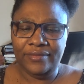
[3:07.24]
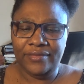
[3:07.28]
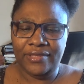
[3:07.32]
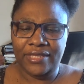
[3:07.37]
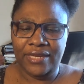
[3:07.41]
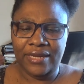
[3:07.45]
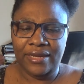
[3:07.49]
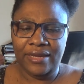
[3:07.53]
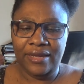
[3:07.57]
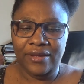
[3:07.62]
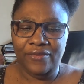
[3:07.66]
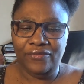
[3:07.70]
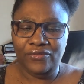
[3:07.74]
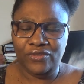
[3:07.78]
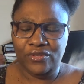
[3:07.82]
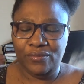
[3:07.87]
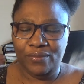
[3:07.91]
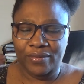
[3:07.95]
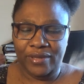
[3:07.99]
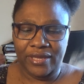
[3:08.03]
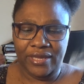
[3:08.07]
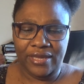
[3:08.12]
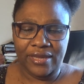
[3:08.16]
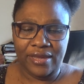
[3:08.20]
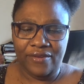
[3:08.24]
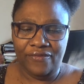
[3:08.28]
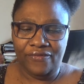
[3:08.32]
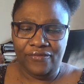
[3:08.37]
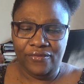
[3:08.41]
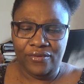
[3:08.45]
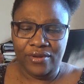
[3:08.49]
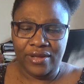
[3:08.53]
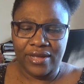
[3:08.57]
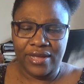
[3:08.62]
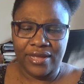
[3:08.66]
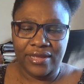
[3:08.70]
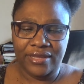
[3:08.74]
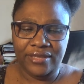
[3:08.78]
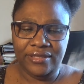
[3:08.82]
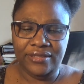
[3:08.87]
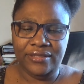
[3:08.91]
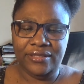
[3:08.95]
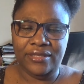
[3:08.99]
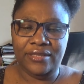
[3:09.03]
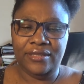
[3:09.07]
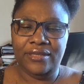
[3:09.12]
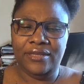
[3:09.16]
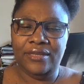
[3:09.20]
I have to be careful,
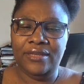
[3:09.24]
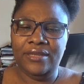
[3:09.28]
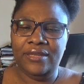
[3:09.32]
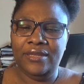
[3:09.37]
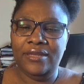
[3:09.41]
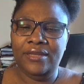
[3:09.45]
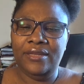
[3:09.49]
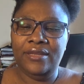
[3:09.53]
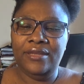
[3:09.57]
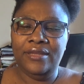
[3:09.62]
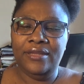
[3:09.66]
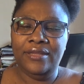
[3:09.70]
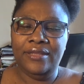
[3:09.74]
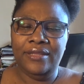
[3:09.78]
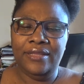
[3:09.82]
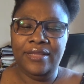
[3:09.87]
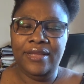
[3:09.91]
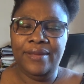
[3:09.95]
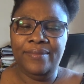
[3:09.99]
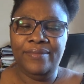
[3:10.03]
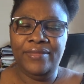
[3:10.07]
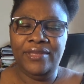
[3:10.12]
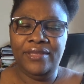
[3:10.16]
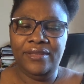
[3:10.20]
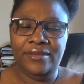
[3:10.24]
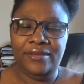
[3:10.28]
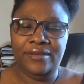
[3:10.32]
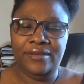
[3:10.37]
guys. Let me,